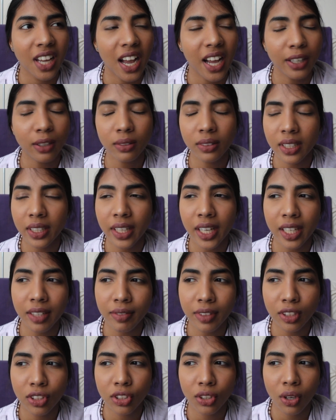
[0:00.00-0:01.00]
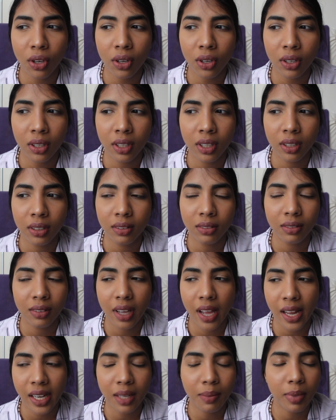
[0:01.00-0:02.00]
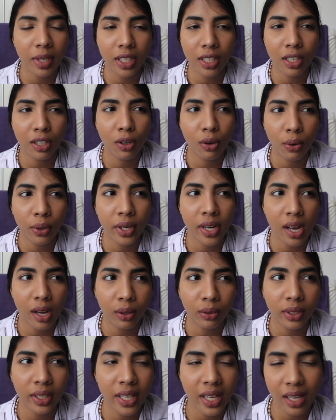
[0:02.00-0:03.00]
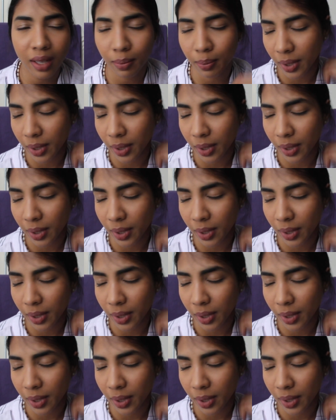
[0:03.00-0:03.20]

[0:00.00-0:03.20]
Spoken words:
I don't think I even saw anybody go down there,